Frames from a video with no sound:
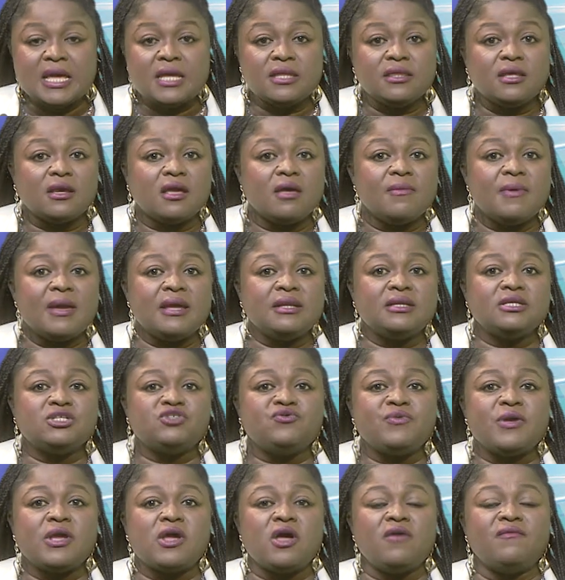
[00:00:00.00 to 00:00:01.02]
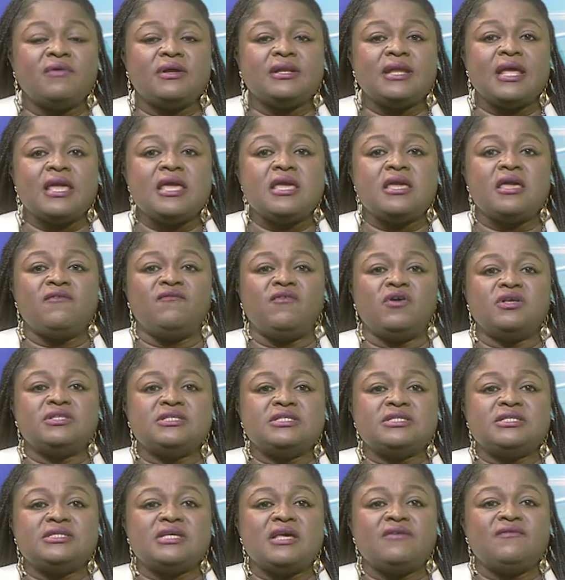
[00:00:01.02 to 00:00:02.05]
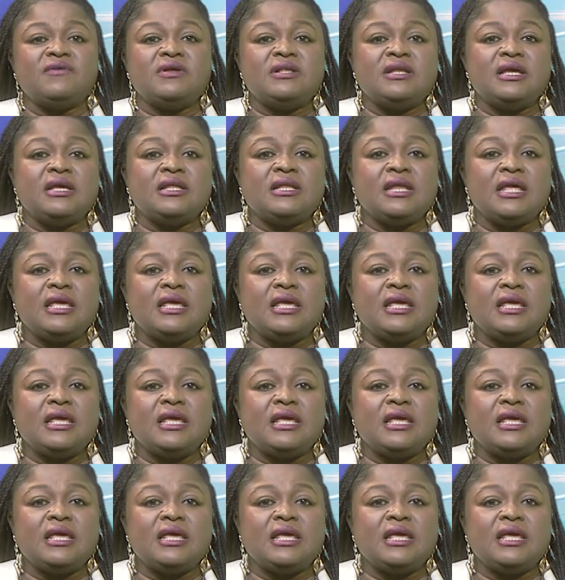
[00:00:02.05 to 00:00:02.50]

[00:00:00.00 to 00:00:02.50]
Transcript: The command has recovered A K forty-seven and